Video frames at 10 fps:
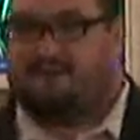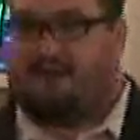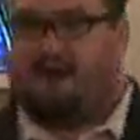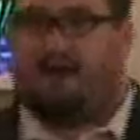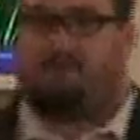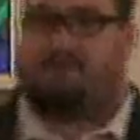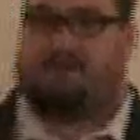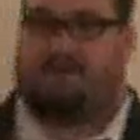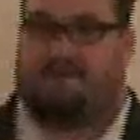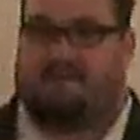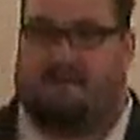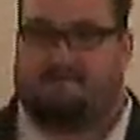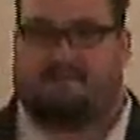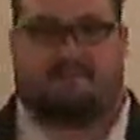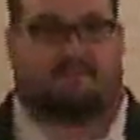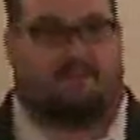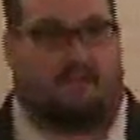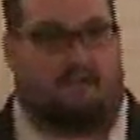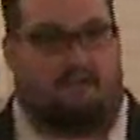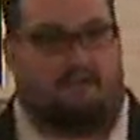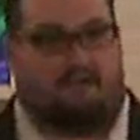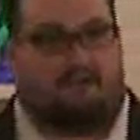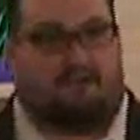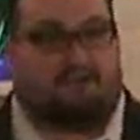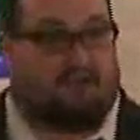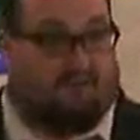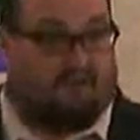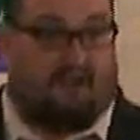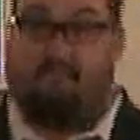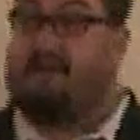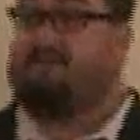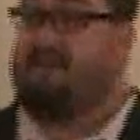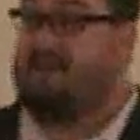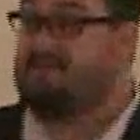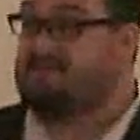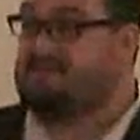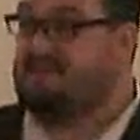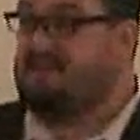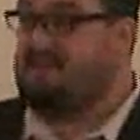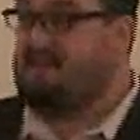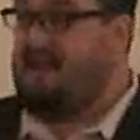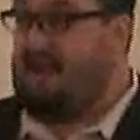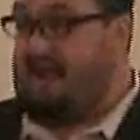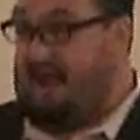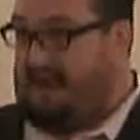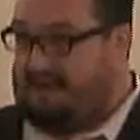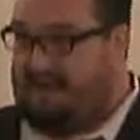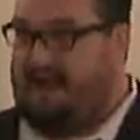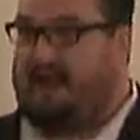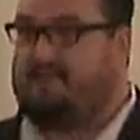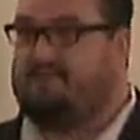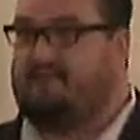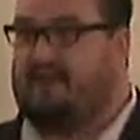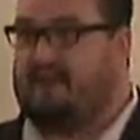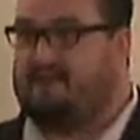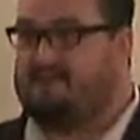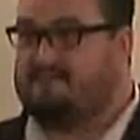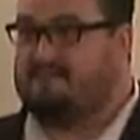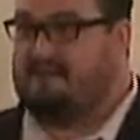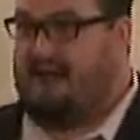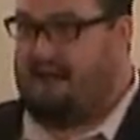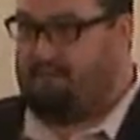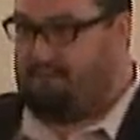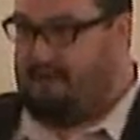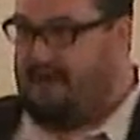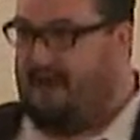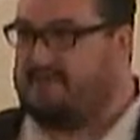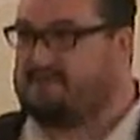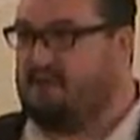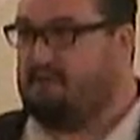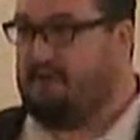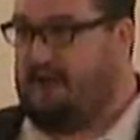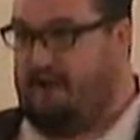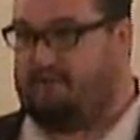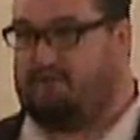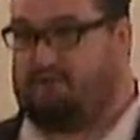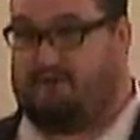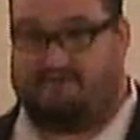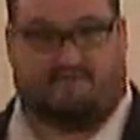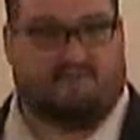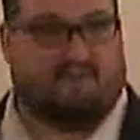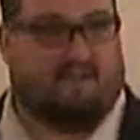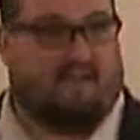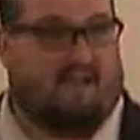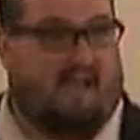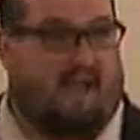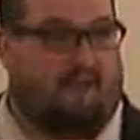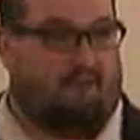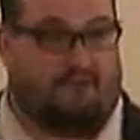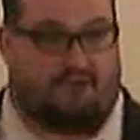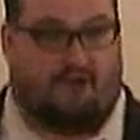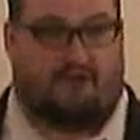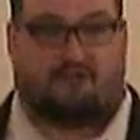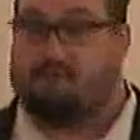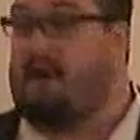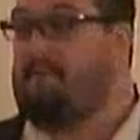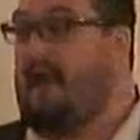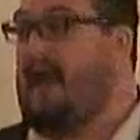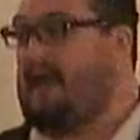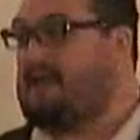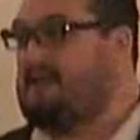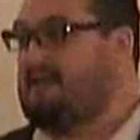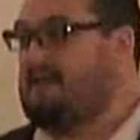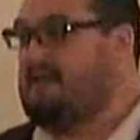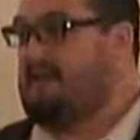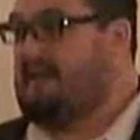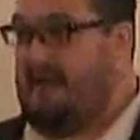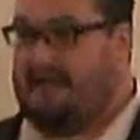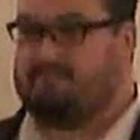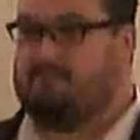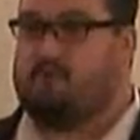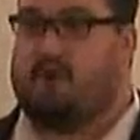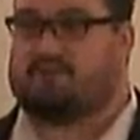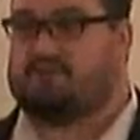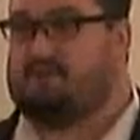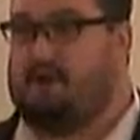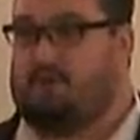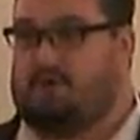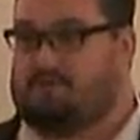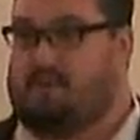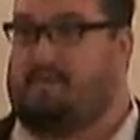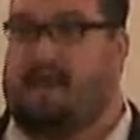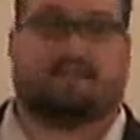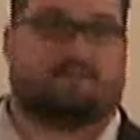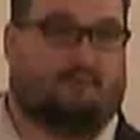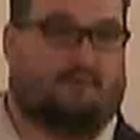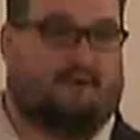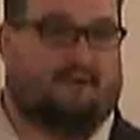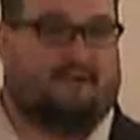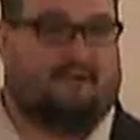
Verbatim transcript: a guy with an M16 shoved it in my face, and I had to get out of the van. I put my hands up, and I was frisked. And with a gun to my back, he asked me questions about where is my passport.